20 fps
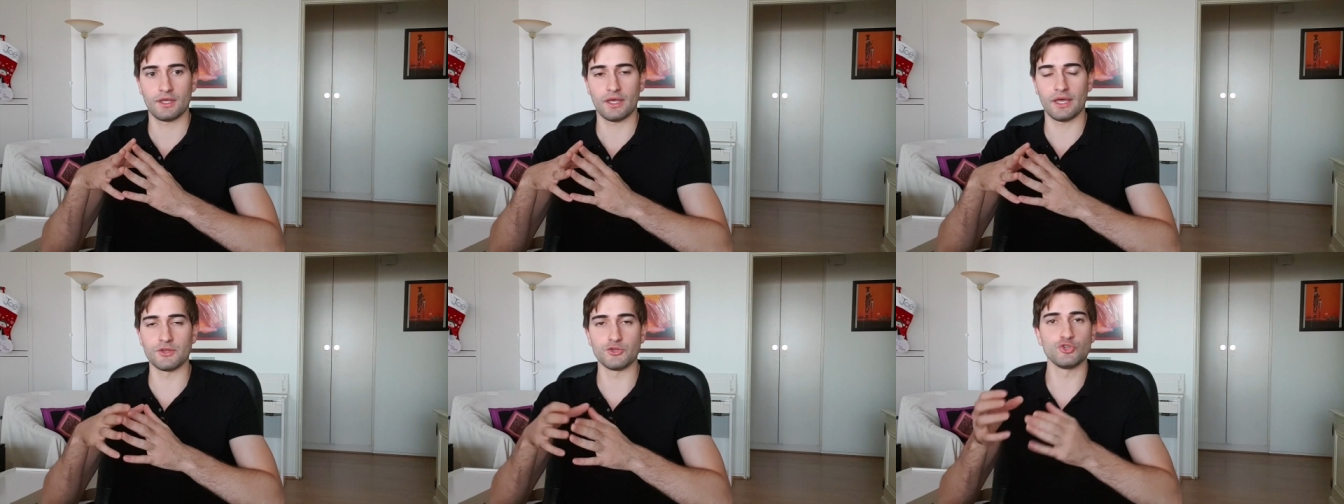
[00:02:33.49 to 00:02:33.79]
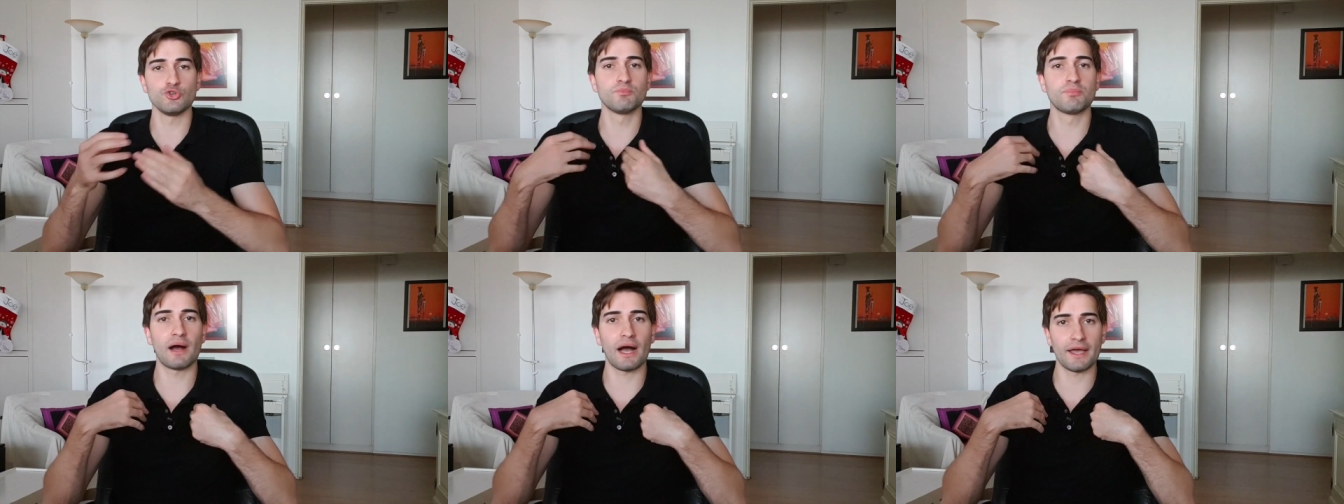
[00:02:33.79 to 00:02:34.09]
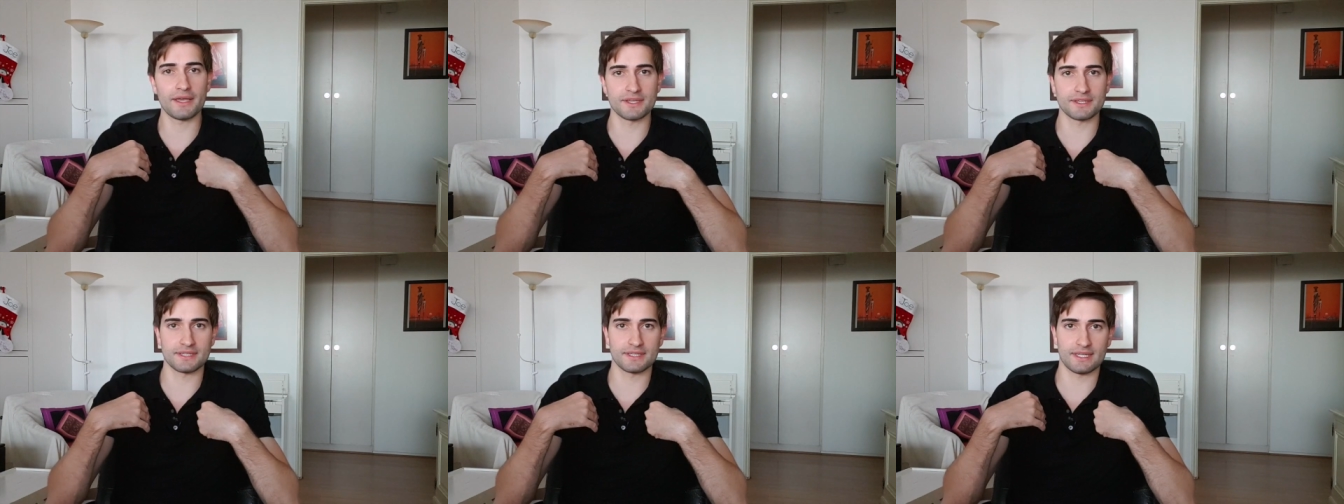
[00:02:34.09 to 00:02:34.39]
and you
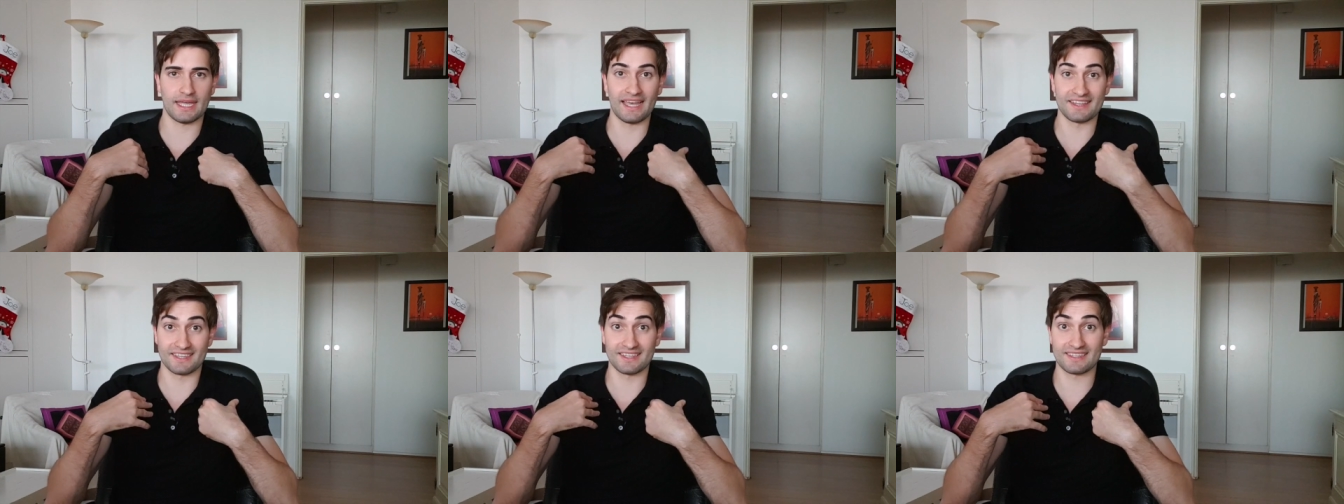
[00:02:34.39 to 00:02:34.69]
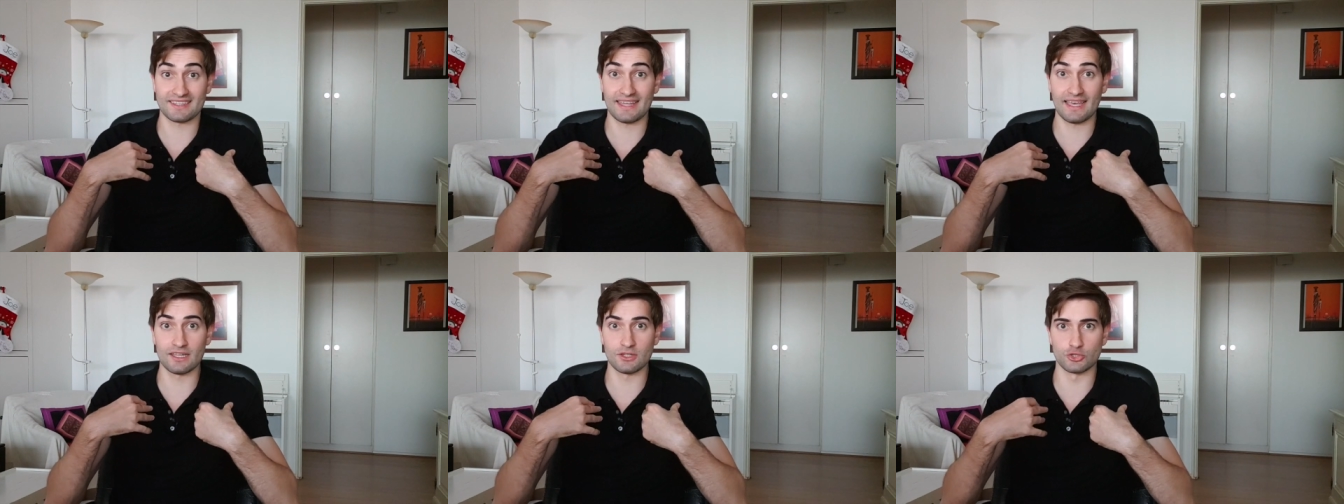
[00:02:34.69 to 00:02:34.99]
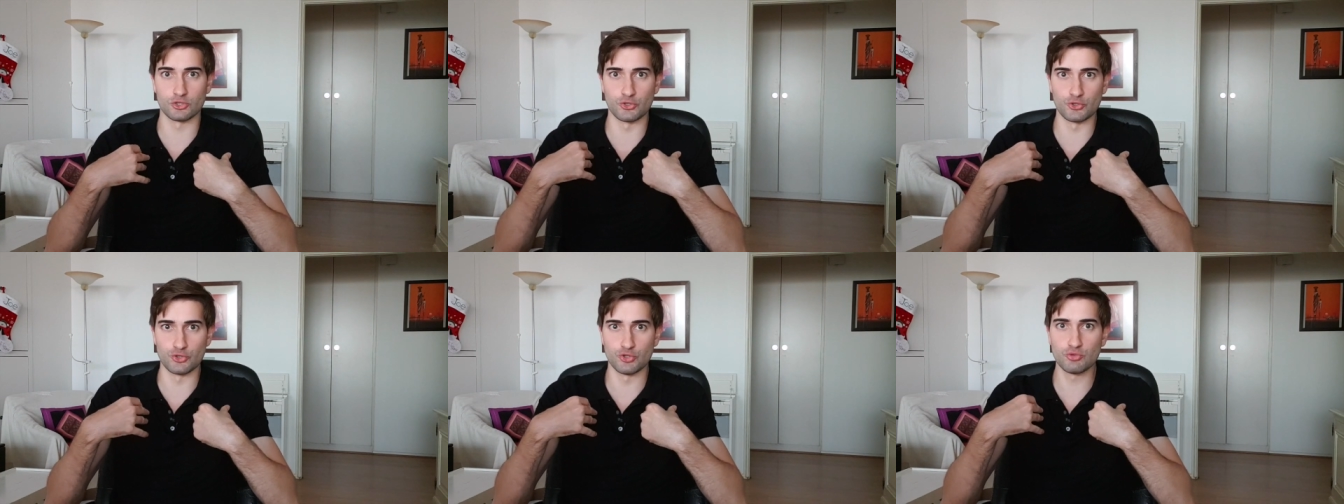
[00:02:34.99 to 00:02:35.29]
buy it as a
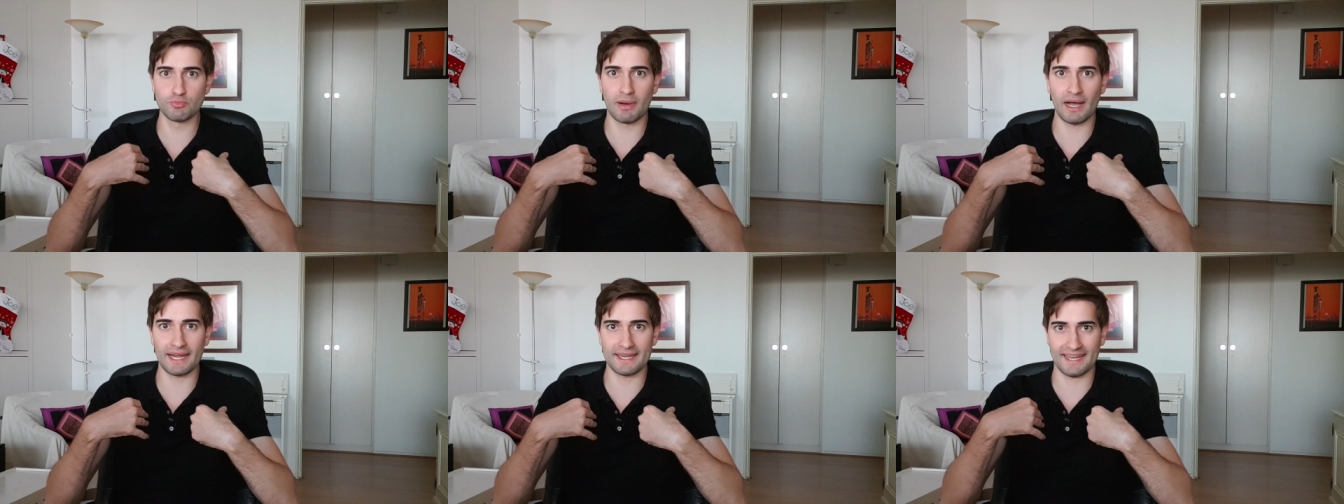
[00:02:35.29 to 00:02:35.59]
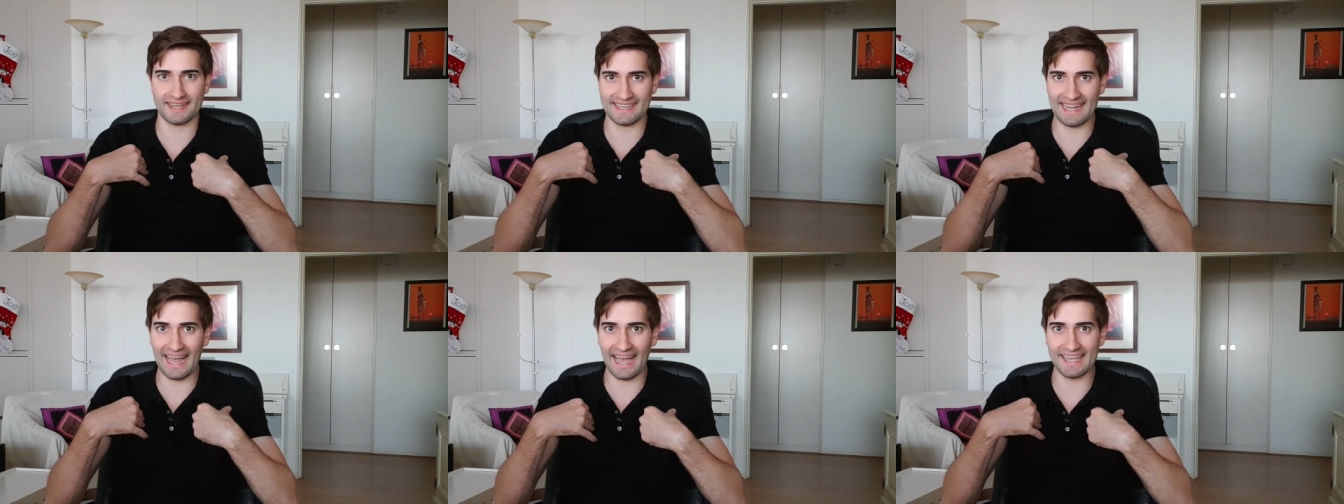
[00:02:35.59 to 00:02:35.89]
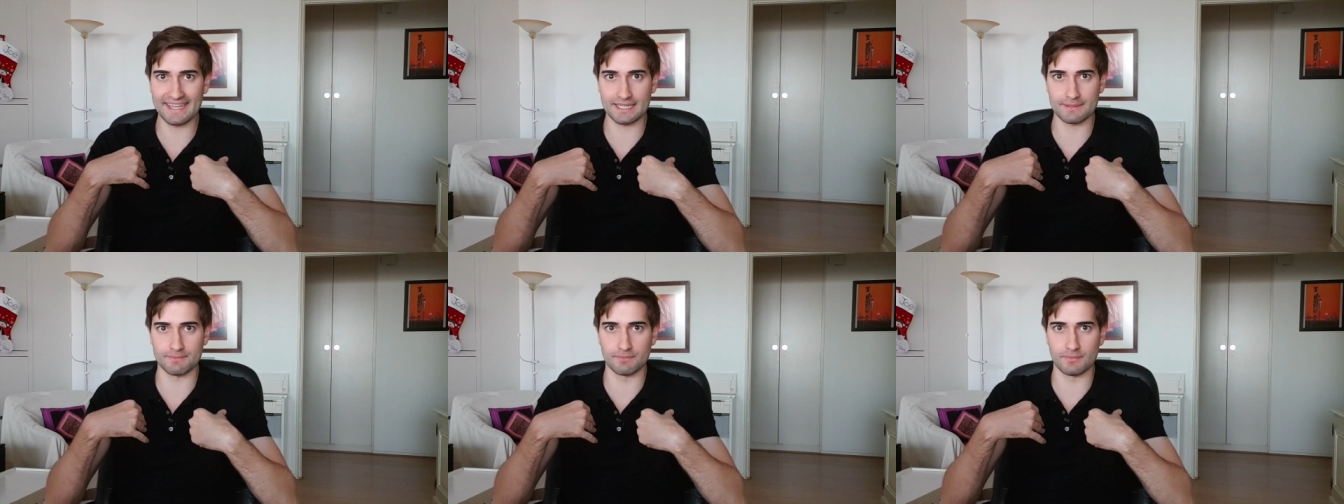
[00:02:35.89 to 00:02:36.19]
seller, you buy that
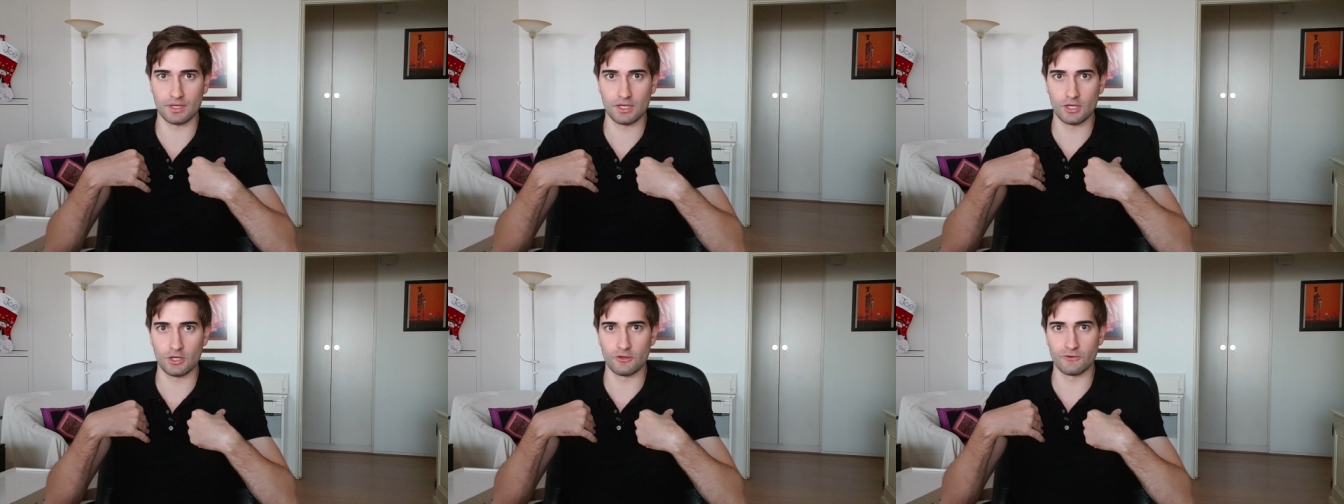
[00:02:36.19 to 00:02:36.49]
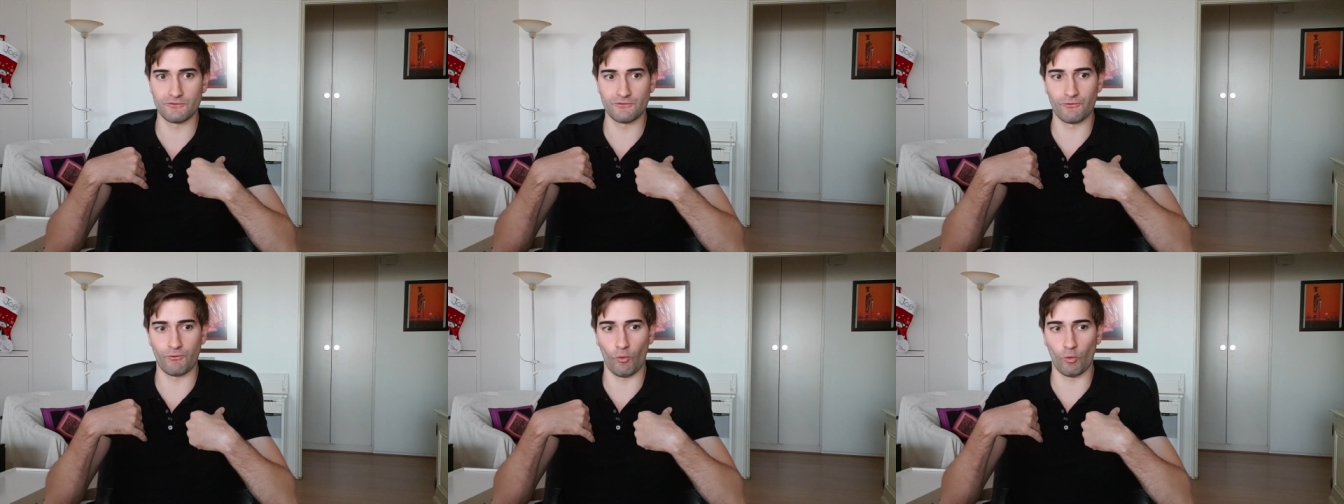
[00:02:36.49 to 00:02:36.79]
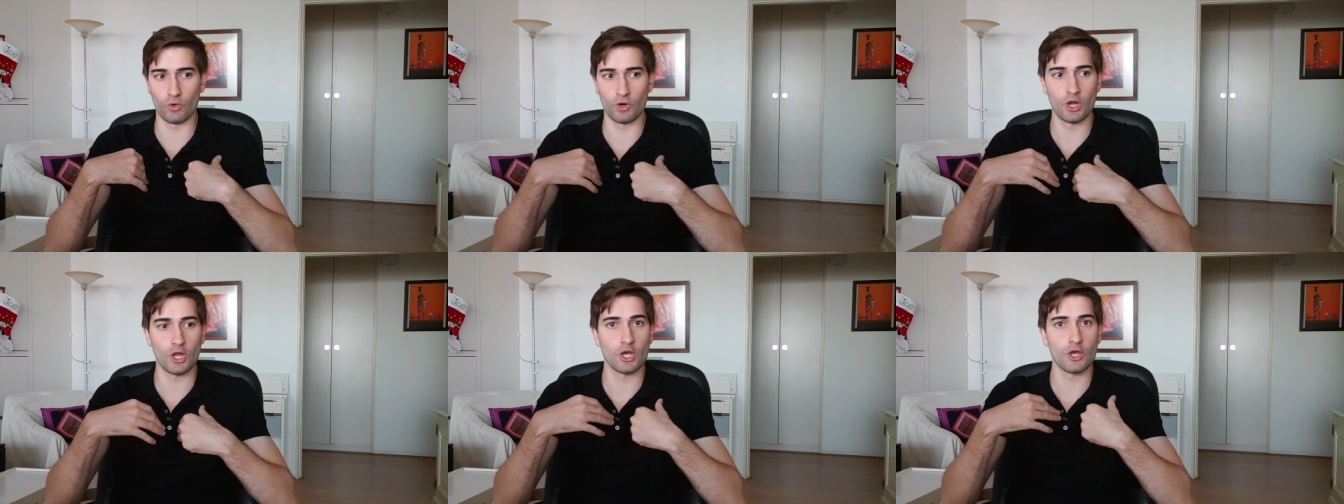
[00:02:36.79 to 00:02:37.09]
item
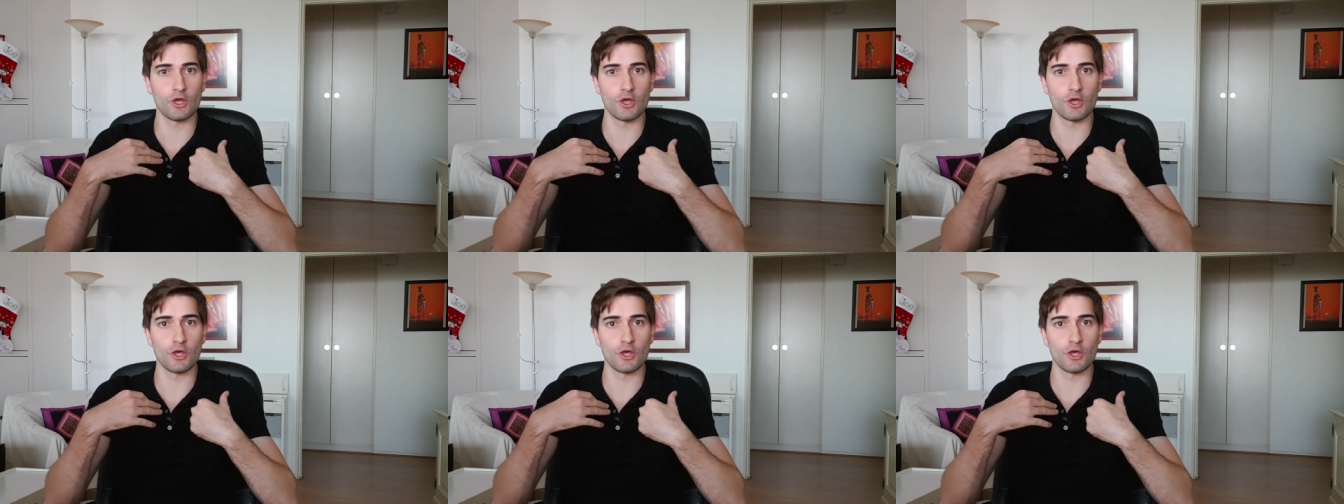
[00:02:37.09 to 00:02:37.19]
for